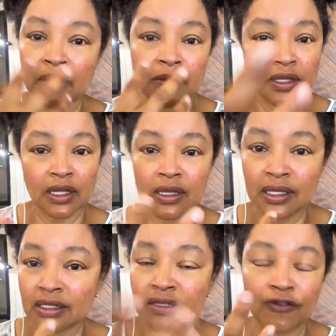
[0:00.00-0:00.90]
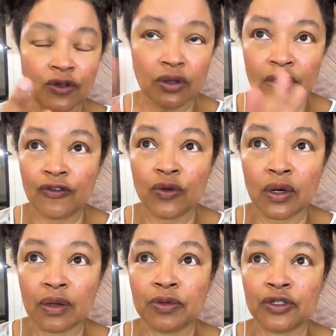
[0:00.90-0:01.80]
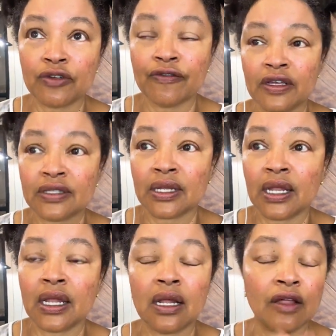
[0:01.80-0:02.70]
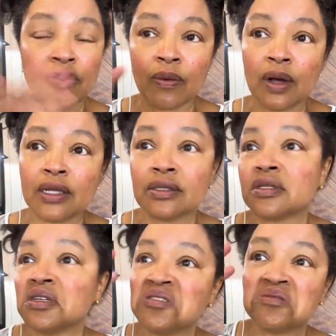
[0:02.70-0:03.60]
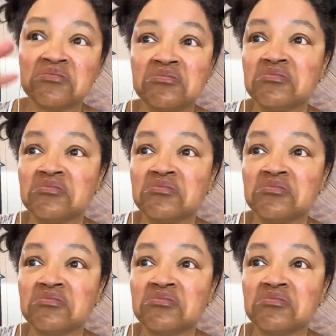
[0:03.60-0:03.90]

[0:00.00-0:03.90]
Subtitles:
like maybe like this, if you want to put your face in it. Otherwise,